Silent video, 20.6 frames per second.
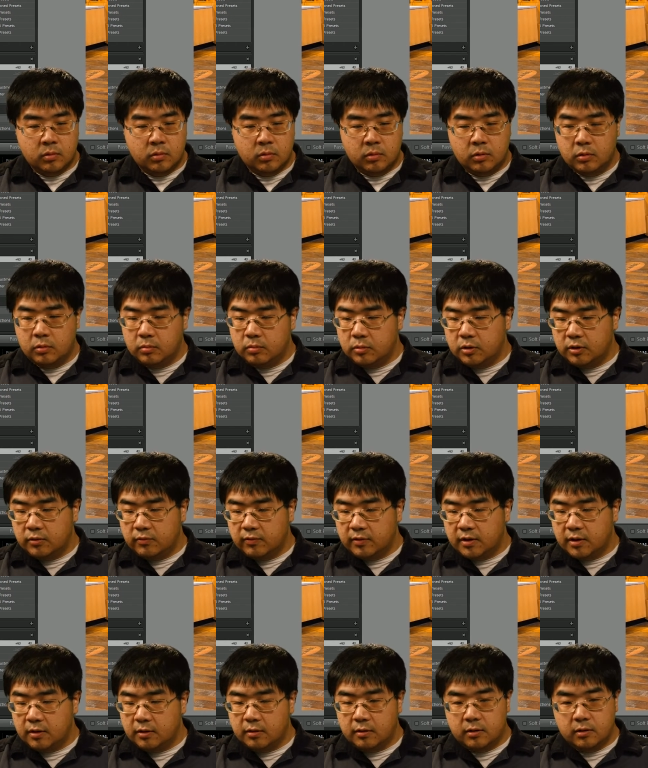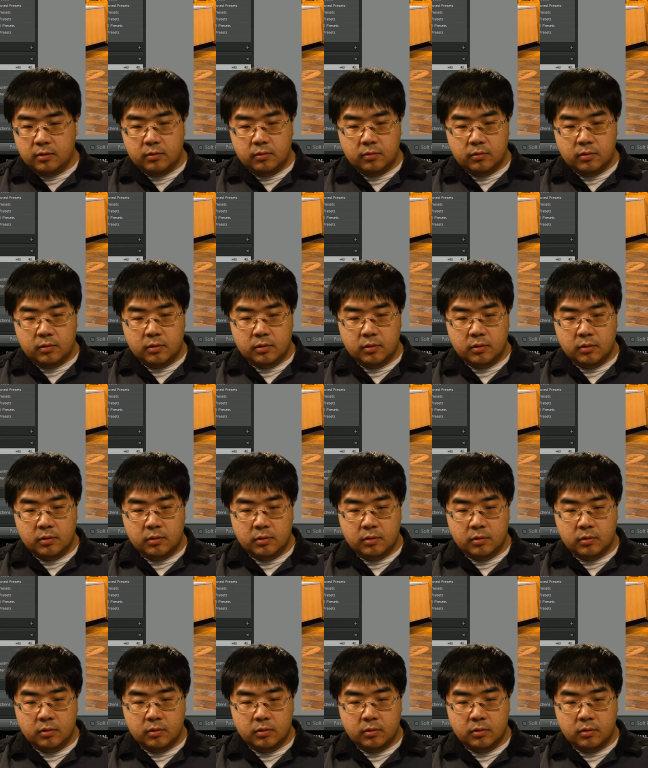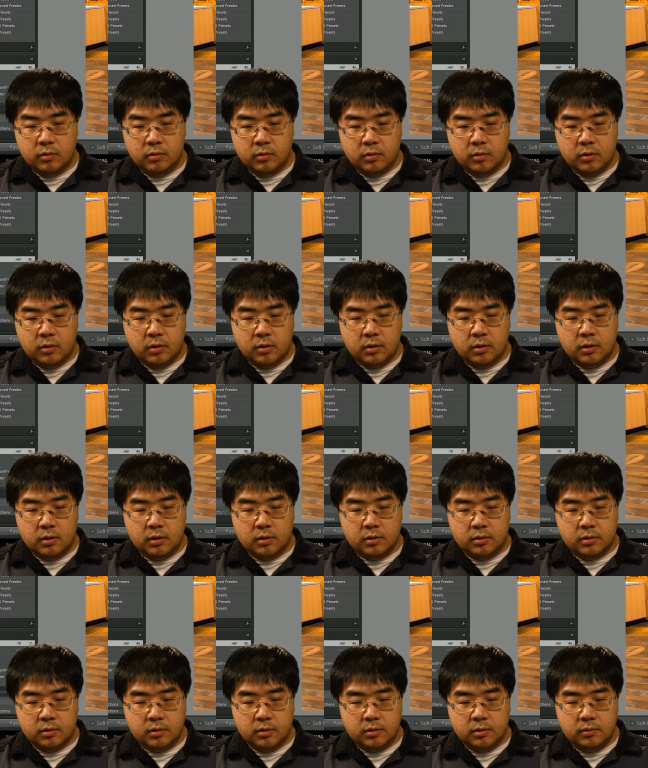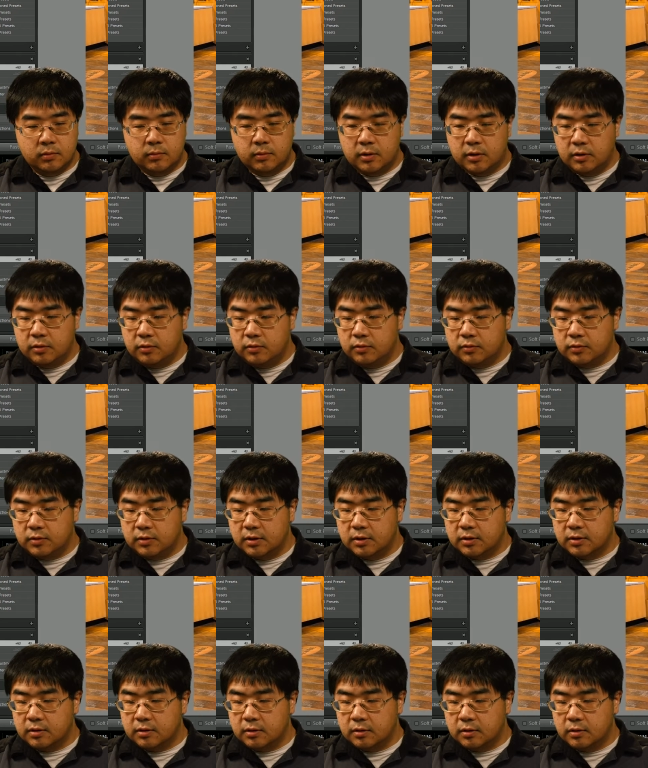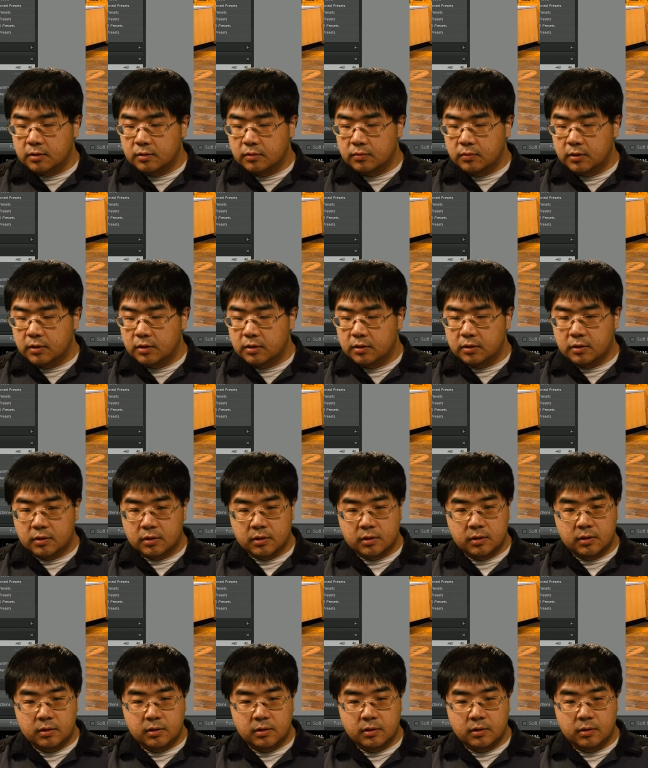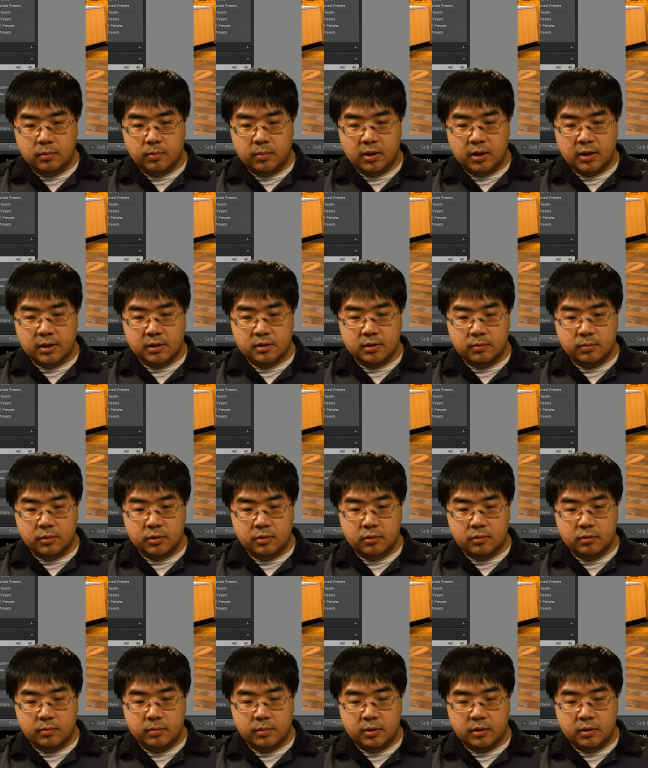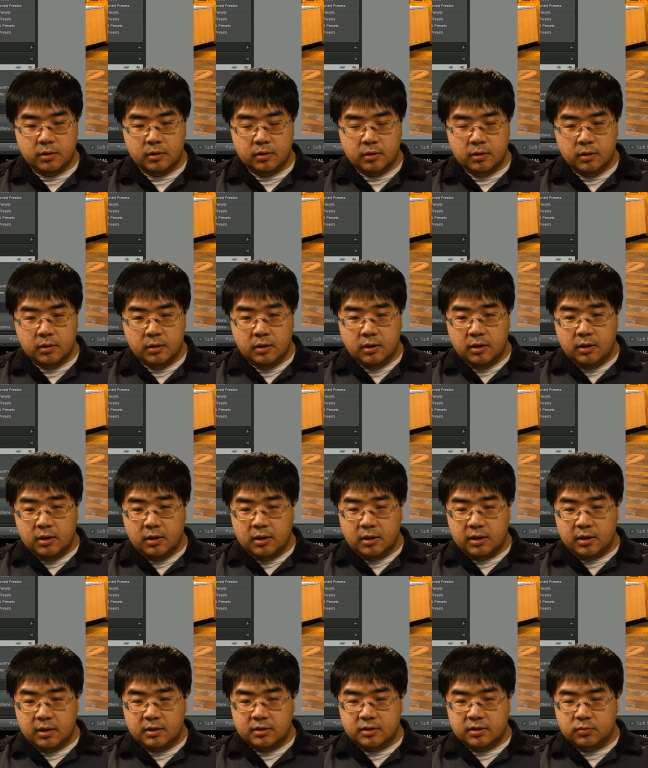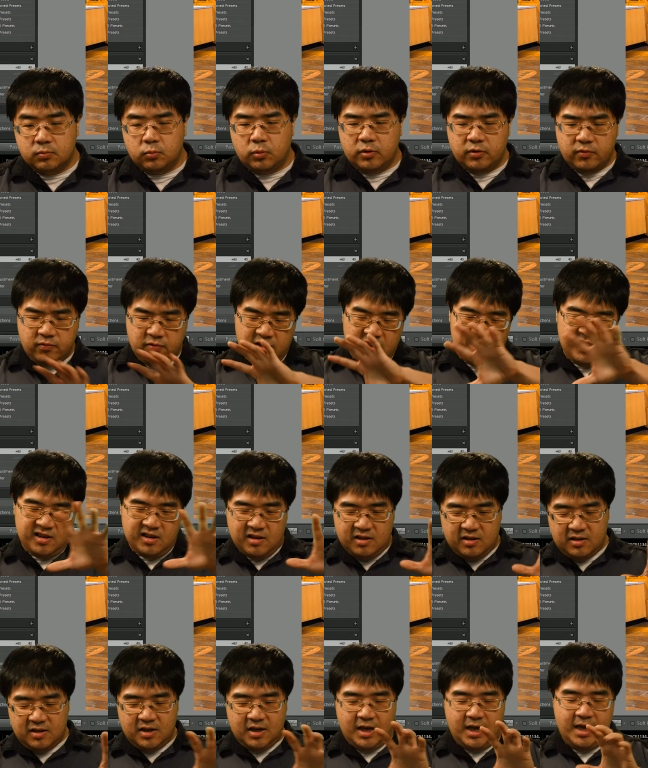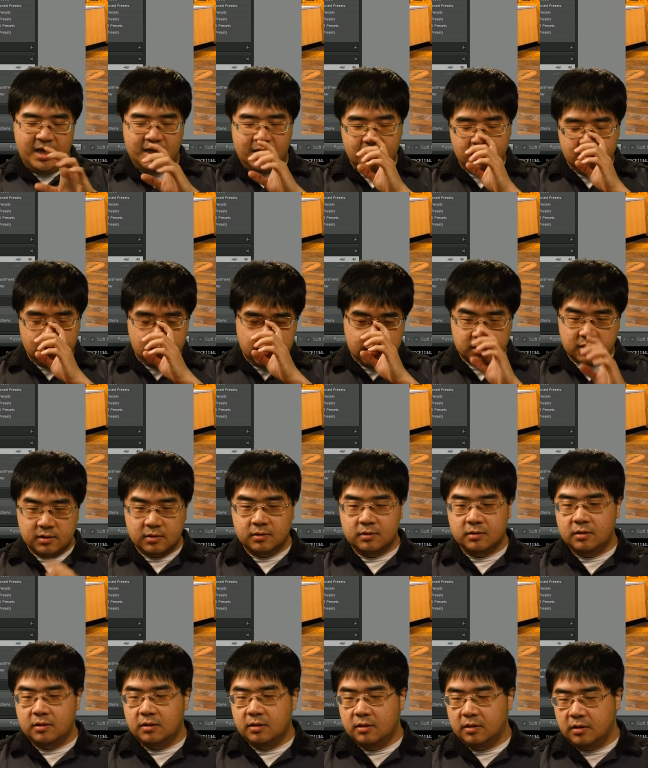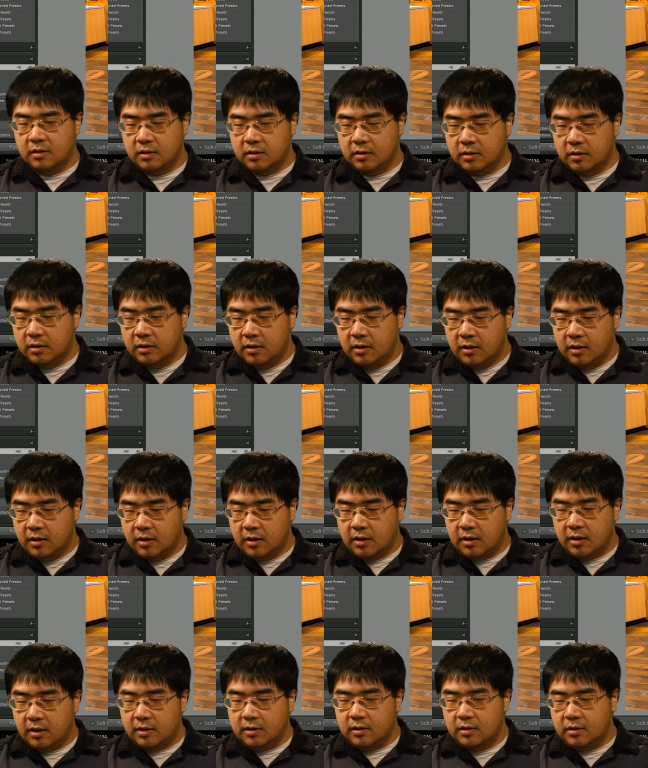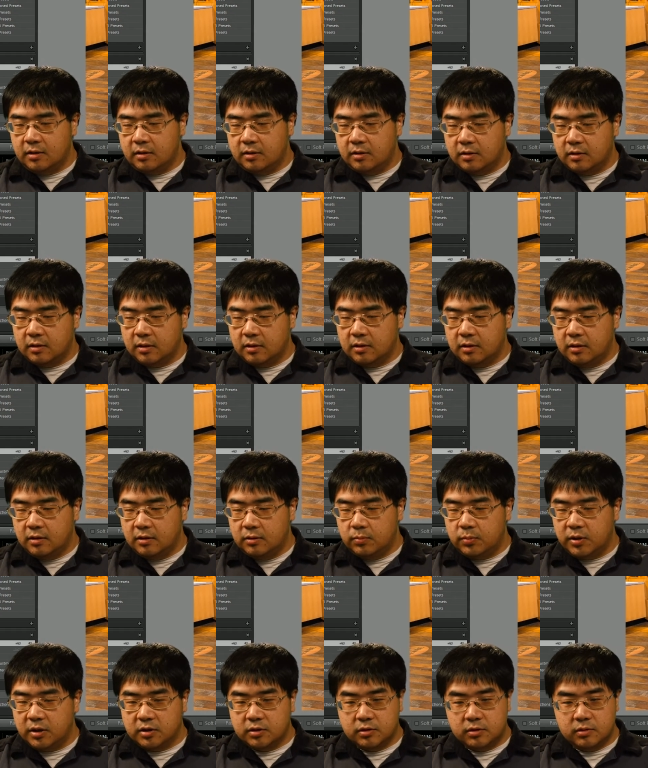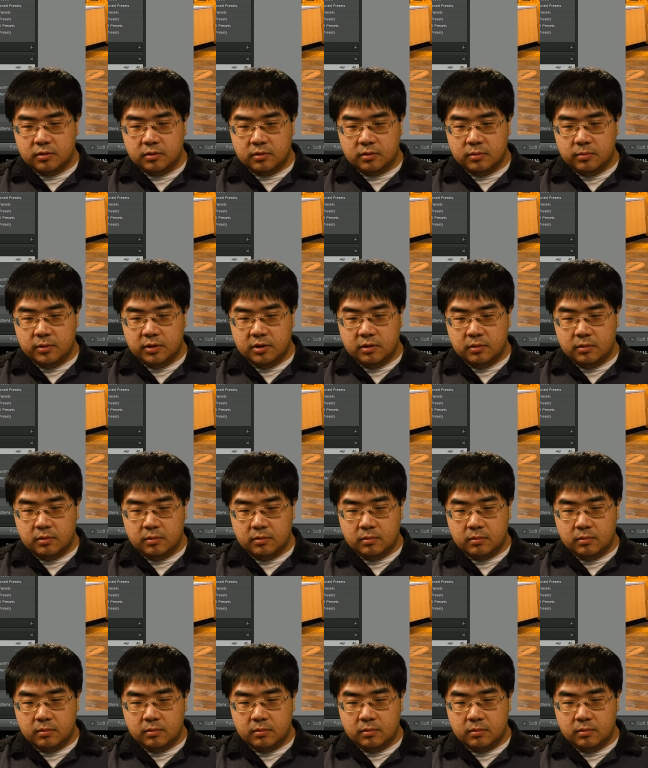Nope, leaving that alone. I do want to use this though. I do want to darken the blacks up a little bit. It gets rid of the haze in the picture a little bit.